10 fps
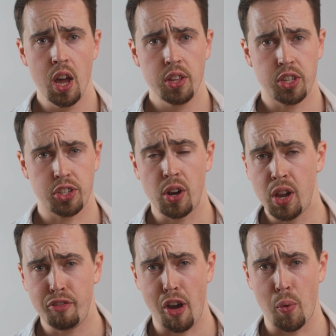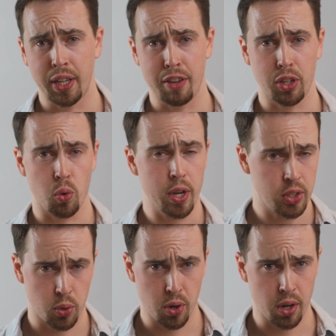To start off, I want to give a quick
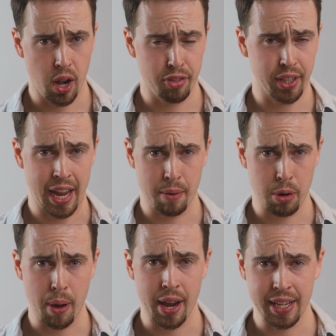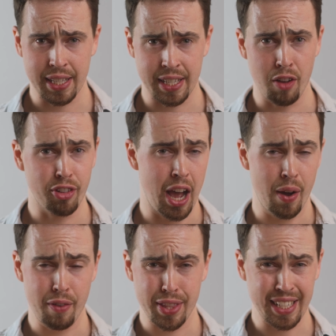tour of the camera body itself and how
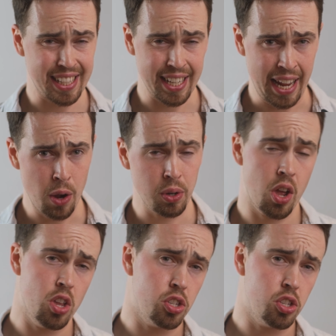everything's laid out,